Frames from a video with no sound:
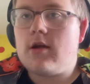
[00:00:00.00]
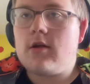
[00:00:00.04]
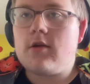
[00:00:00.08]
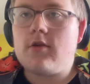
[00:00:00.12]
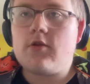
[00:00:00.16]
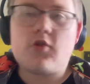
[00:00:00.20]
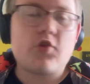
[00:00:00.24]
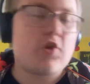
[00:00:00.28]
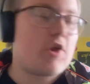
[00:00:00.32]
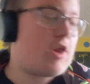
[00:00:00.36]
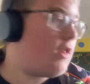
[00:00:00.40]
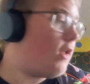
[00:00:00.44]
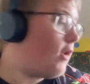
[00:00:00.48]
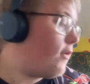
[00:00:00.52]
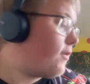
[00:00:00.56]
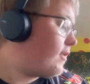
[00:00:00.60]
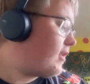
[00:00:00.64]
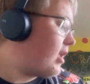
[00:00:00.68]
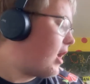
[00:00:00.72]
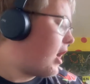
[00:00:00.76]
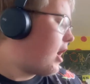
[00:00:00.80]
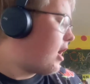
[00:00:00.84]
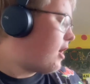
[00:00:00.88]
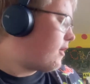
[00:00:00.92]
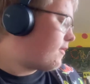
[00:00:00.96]
She lost
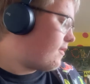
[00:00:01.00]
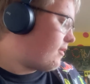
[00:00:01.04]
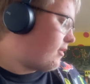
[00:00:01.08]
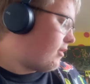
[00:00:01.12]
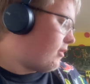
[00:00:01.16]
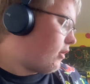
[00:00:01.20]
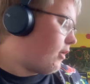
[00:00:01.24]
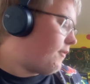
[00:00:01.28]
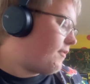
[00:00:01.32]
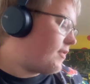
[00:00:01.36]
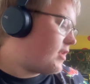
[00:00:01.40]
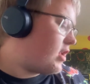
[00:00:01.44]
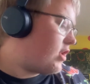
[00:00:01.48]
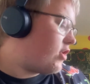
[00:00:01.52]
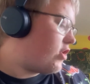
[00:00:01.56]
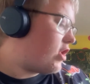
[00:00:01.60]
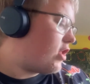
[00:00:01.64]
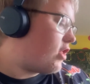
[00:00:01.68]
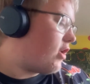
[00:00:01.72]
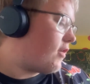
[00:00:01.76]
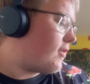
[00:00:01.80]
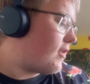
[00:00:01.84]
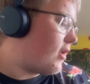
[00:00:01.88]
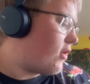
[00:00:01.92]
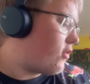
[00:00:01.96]

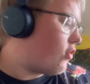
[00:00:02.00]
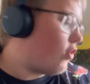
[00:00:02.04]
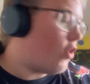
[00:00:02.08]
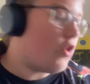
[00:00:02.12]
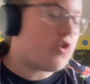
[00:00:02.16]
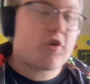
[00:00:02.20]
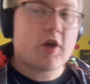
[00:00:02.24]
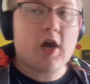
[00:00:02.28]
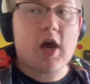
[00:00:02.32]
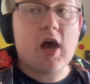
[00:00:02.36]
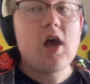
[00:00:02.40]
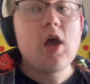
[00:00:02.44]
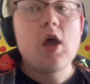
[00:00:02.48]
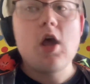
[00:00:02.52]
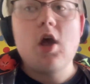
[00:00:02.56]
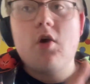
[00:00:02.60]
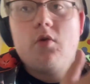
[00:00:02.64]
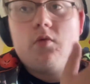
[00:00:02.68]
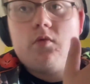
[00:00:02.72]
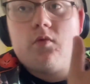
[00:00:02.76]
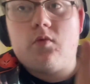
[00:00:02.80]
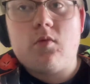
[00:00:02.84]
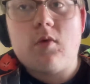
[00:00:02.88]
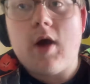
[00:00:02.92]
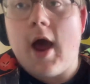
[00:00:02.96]
her daughter,
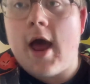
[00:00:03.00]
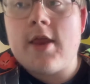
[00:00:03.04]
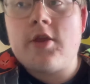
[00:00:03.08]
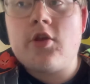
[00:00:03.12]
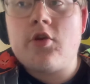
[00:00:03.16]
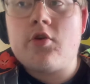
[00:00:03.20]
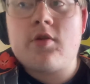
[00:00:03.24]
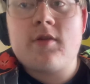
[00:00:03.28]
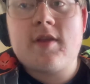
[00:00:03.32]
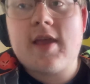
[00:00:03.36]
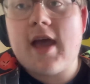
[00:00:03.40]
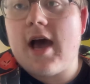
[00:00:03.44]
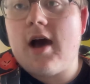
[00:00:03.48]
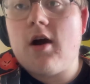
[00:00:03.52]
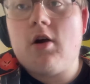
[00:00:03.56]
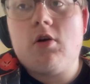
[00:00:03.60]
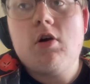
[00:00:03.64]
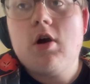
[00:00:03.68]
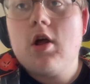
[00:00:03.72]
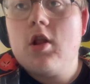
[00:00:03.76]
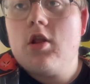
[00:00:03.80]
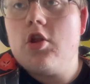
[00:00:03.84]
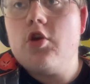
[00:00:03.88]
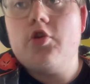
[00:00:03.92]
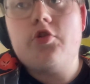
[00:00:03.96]
and you can tell
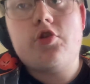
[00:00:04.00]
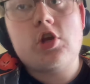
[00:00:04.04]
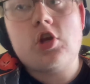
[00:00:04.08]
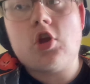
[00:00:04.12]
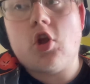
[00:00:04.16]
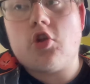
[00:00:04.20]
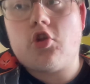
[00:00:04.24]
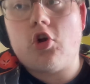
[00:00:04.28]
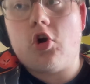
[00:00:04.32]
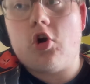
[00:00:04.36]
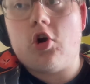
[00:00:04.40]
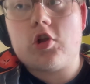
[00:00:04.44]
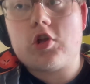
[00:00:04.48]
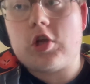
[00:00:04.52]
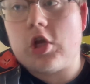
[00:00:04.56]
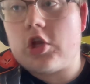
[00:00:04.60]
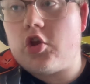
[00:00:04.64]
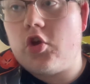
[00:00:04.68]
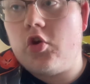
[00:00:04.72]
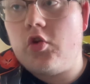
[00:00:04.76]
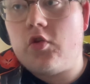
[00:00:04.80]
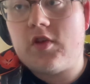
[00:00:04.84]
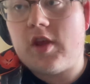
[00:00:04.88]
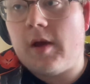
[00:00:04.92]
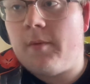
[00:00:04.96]
losing your daughter
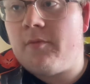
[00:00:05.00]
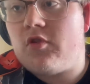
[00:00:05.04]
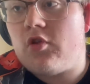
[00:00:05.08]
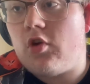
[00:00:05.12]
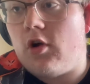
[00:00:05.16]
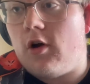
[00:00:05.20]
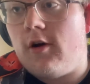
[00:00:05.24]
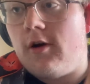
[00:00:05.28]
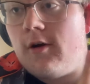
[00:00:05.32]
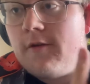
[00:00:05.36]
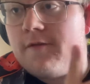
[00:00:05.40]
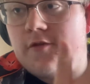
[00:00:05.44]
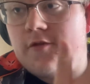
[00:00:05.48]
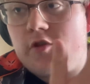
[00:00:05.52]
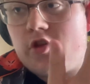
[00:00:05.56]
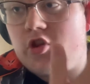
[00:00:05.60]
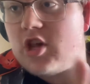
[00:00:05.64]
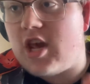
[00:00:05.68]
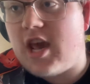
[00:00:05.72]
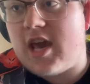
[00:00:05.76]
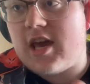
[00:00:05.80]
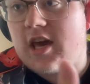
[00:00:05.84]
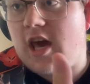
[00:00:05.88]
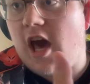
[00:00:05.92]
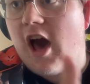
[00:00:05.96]
to some sort of
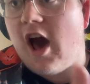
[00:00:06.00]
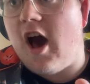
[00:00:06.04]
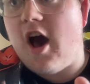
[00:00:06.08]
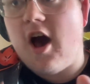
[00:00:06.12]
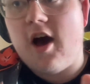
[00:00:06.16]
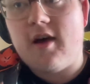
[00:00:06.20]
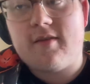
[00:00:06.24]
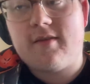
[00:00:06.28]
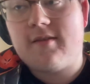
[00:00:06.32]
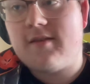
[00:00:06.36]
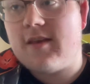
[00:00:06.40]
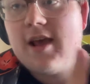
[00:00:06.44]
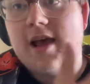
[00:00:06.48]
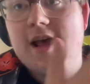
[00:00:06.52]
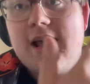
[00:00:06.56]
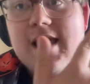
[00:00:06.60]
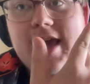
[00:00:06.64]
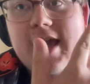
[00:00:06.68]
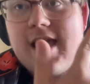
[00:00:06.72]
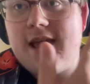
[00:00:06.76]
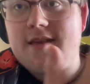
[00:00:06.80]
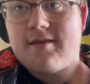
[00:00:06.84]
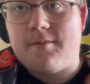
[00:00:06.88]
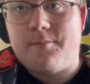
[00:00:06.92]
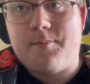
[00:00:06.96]
shit curse
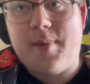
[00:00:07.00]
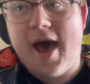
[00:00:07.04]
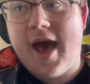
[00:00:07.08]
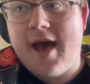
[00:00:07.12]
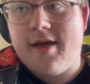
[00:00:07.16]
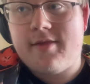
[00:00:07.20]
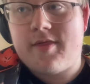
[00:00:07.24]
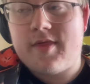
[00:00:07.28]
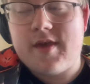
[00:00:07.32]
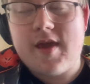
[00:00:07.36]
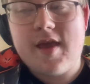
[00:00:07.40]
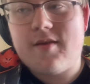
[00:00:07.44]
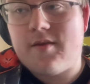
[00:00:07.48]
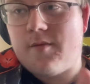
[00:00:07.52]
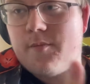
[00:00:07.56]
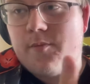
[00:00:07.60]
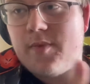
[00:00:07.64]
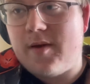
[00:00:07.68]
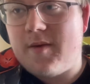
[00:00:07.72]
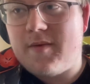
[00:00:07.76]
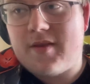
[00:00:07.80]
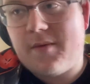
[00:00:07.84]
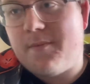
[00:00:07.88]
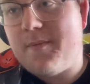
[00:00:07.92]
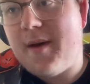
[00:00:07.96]
is a bad
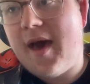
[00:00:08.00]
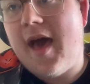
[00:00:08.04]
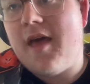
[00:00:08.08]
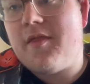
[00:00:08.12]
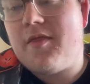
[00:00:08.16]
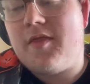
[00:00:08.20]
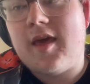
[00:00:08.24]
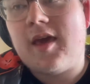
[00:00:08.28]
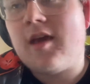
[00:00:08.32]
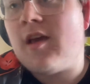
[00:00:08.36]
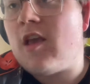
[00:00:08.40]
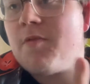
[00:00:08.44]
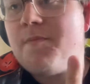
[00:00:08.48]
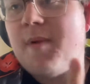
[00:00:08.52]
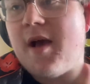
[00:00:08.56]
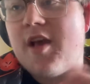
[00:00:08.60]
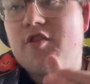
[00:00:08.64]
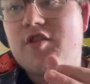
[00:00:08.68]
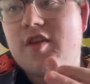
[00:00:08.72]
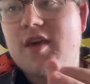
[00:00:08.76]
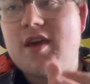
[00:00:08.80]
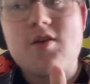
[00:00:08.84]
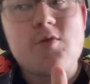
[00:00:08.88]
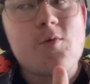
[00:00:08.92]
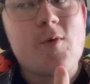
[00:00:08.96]
thing,
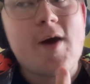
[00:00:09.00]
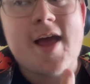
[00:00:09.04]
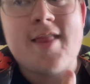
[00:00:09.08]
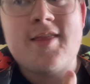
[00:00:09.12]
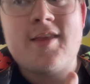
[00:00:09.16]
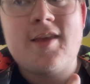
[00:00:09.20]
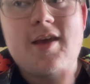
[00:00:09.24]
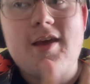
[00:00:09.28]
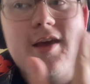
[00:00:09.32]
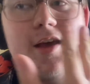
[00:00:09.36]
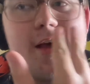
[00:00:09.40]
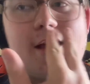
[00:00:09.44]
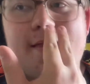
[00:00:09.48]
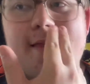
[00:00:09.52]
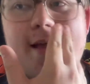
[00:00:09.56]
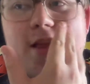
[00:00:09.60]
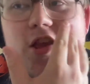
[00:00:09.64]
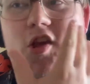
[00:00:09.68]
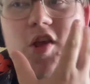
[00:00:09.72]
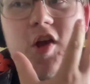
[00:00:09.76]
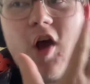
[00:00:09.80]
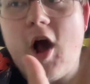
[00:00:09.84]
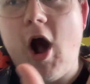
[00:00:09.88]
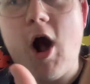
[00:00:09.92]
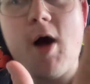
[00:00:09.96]
especially when they're
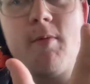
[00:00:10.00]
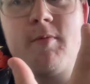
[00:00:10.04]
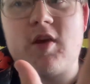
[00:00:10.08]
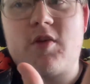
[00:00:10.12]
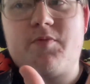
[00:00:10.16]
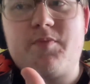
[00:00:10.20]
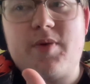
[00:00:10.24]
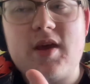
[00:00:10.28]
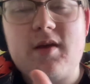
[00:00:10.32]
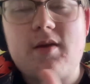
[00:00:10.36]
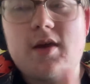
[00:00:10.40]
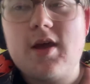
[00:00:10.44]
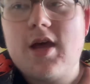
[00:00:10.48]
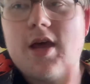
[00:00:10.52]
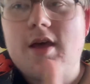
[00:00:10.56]
just harmless people.